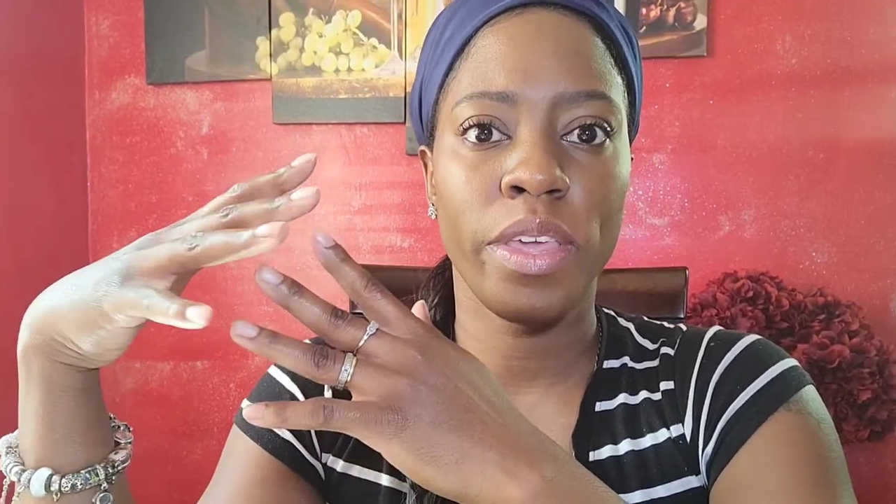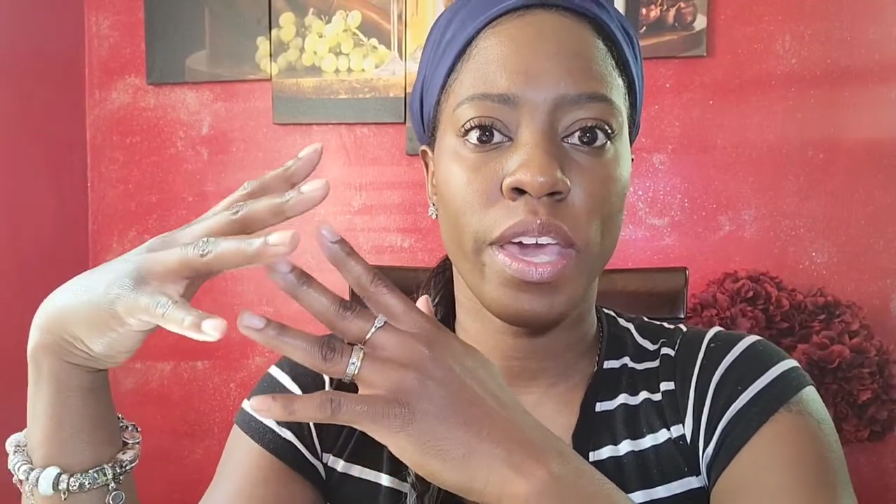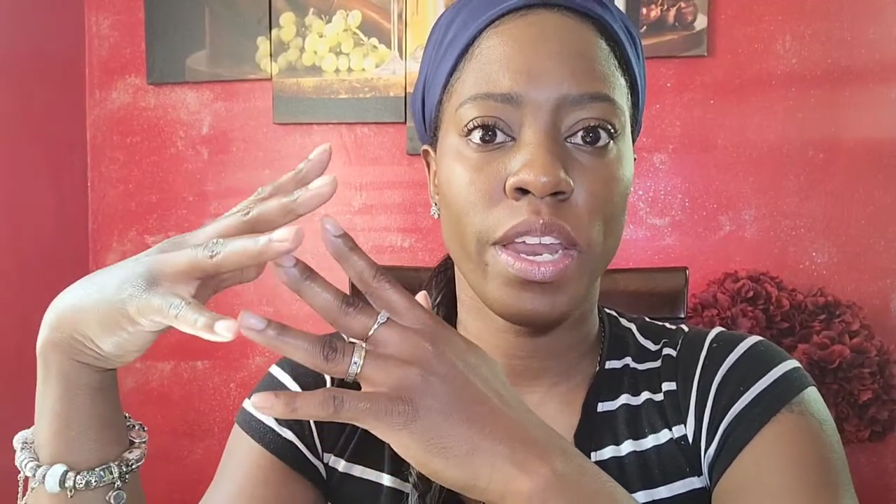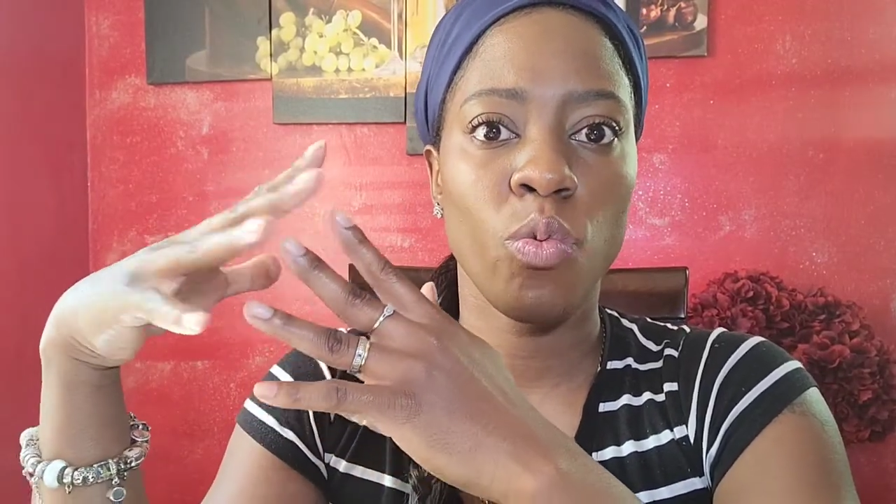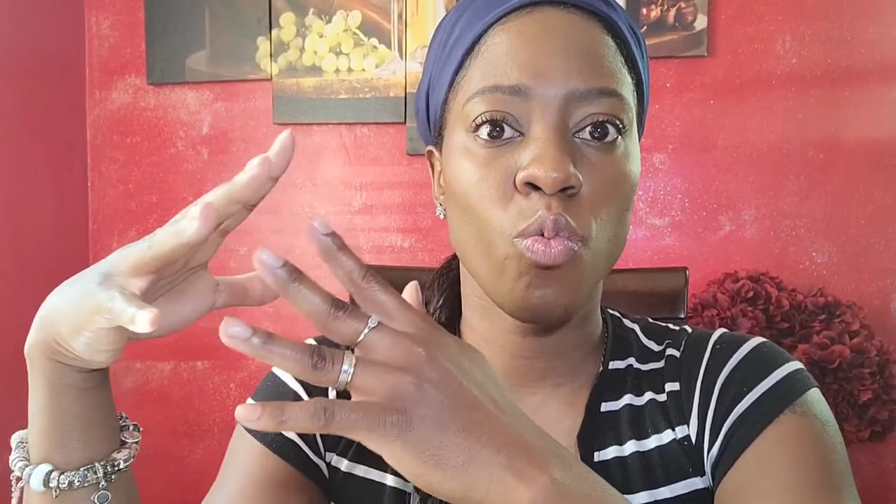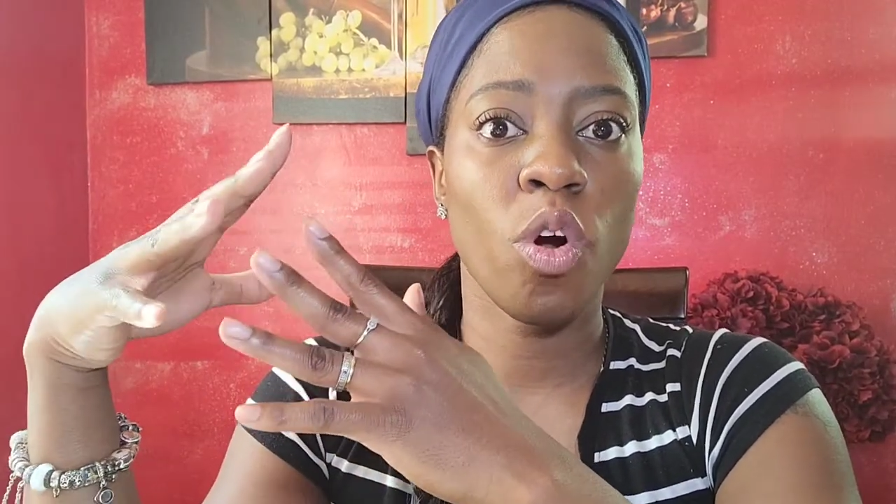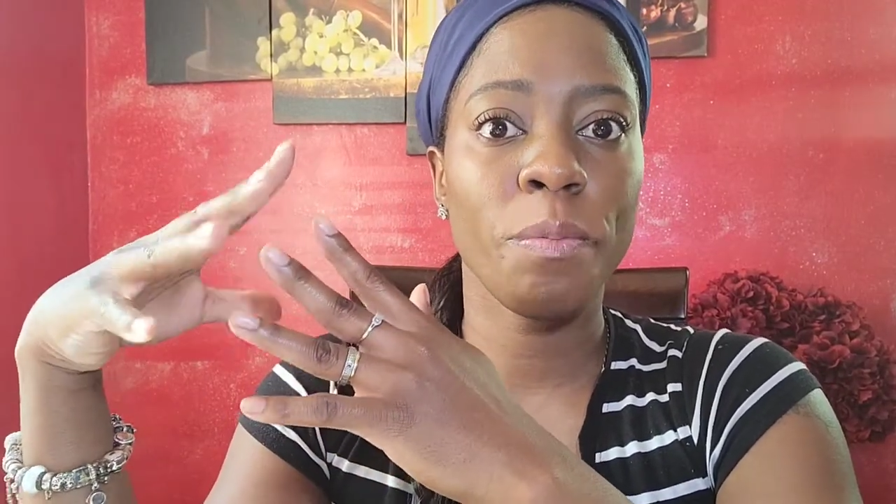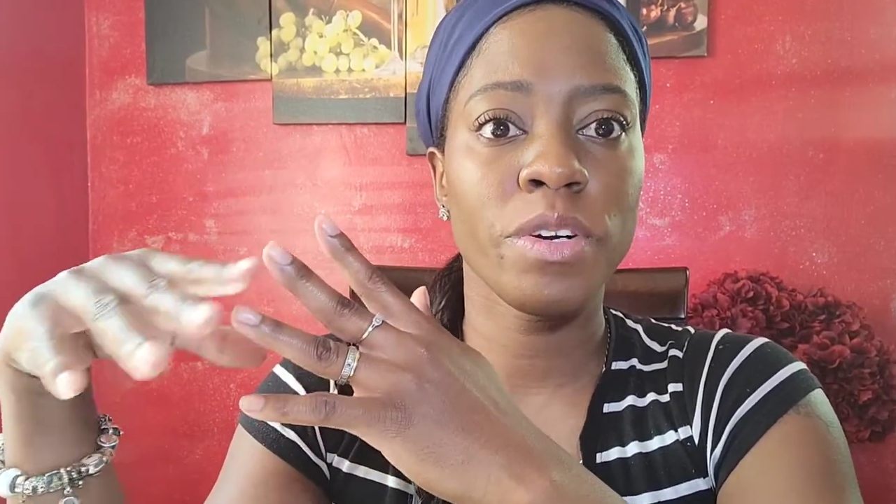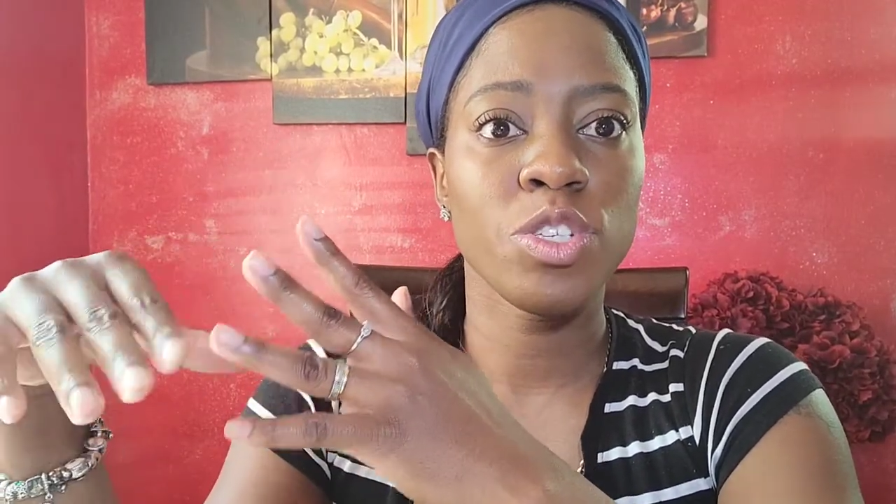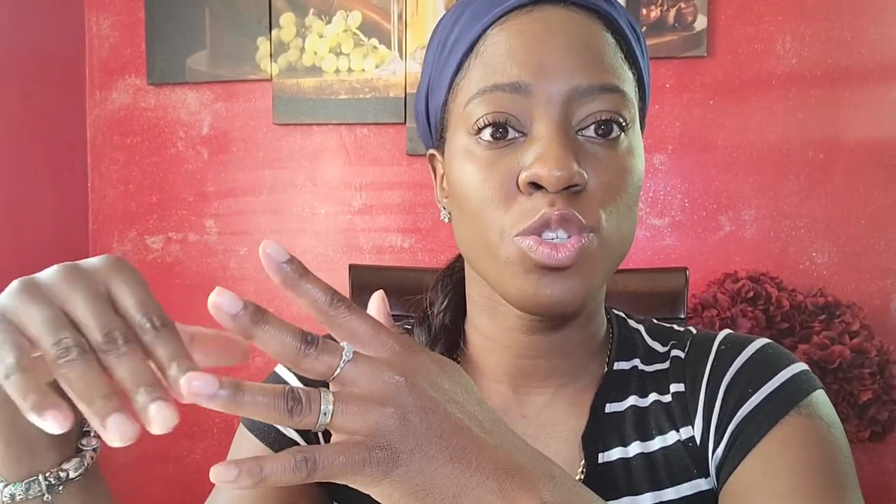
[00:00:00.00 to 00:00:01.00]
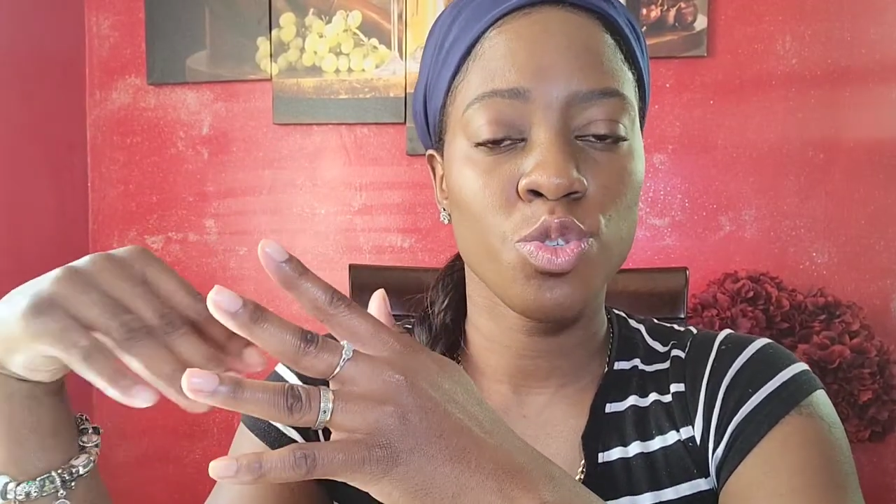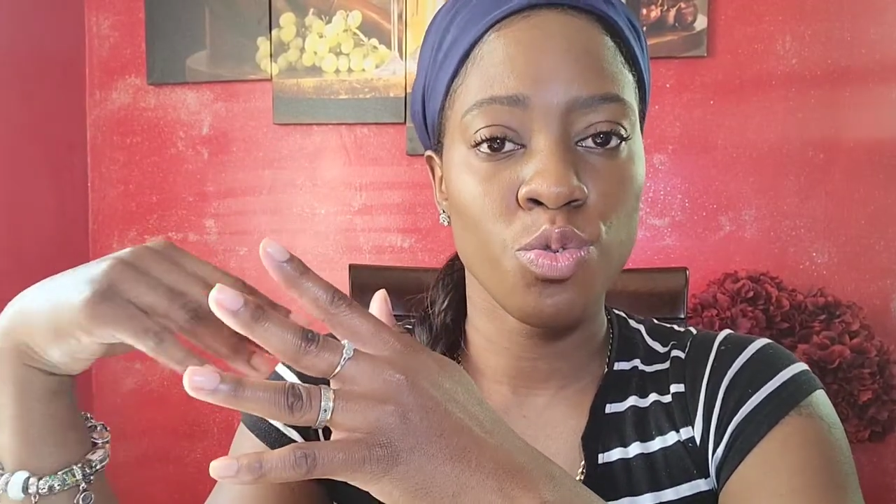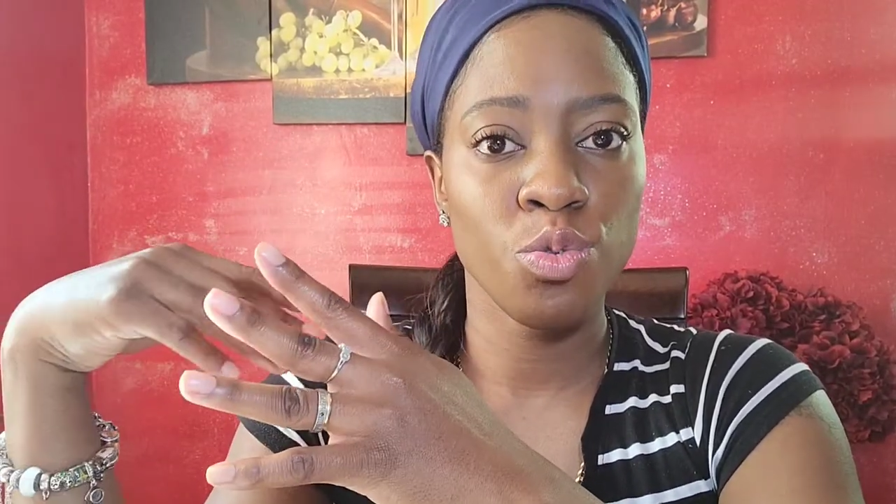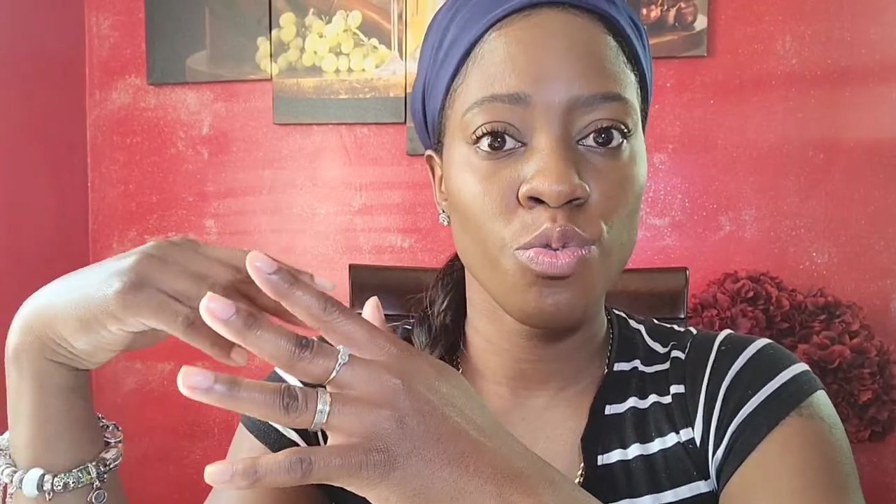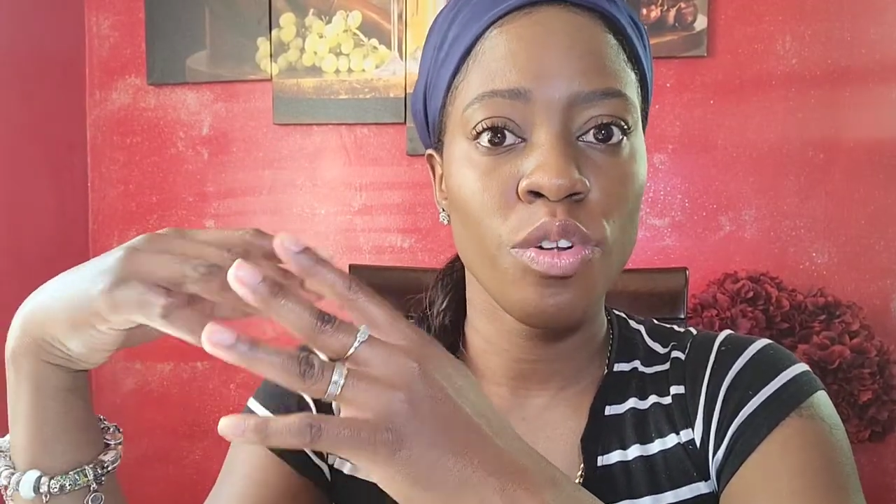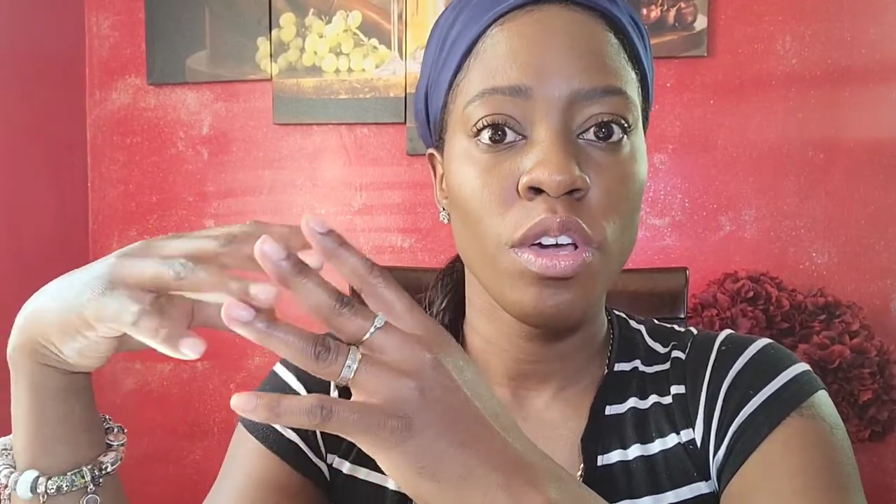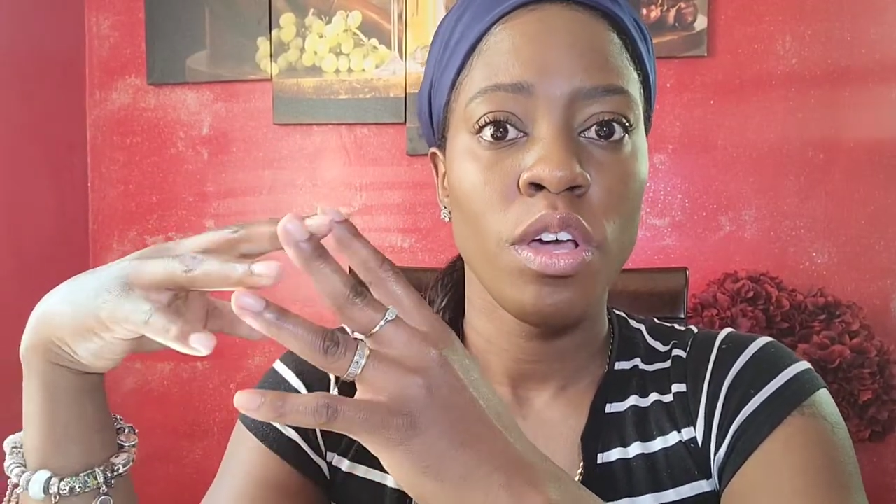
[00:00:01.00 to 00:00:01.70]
getting warmer soon.